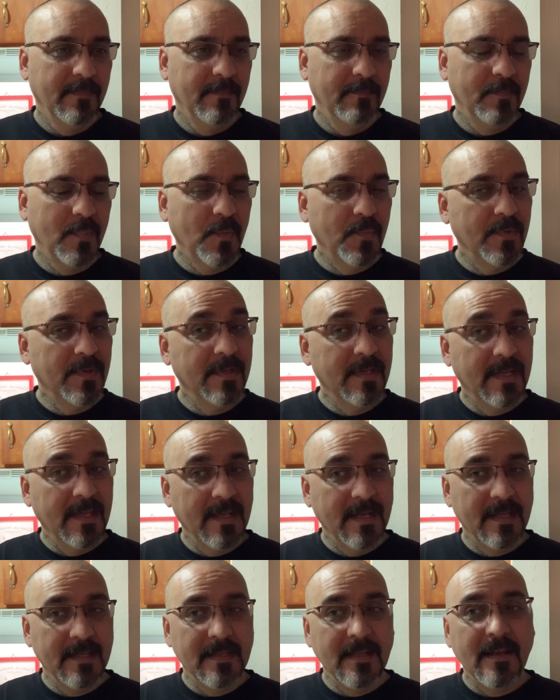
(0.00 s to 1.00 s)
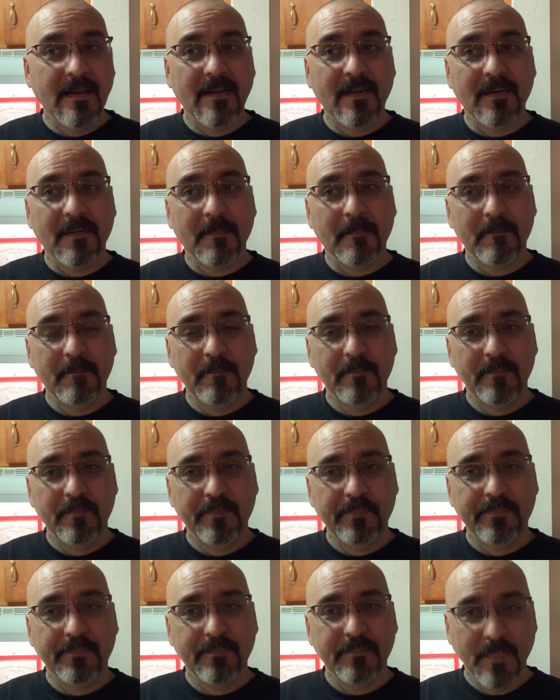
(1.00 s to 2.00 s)
But when you get in there,
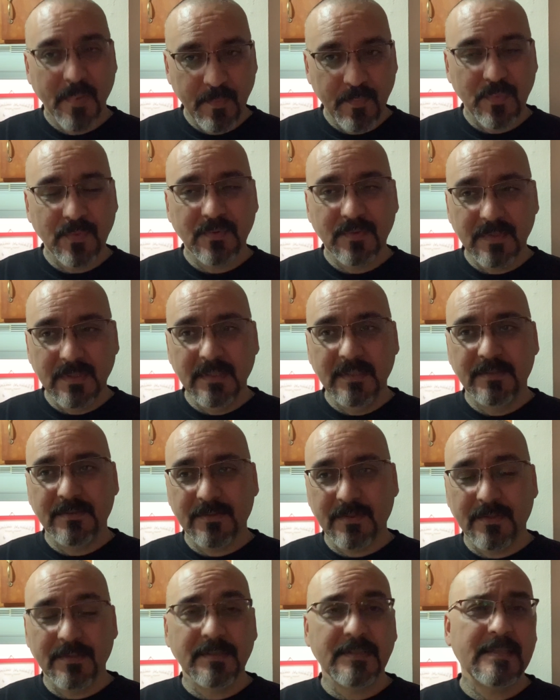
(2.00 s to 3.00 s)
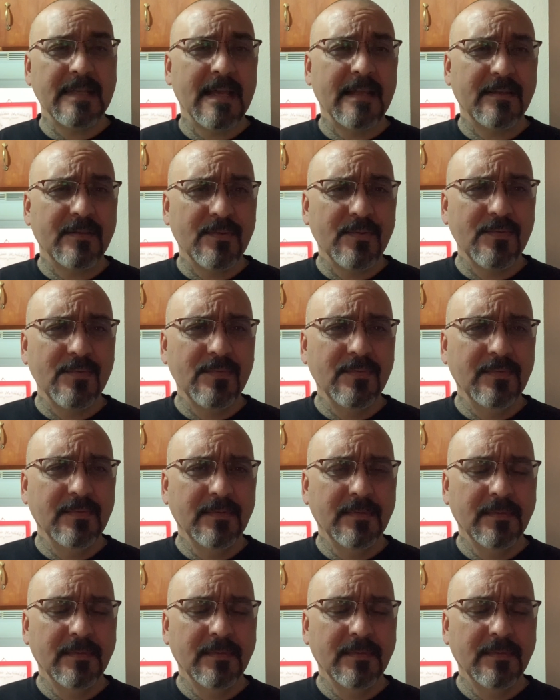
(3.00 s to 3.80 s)
people see certain tattoos.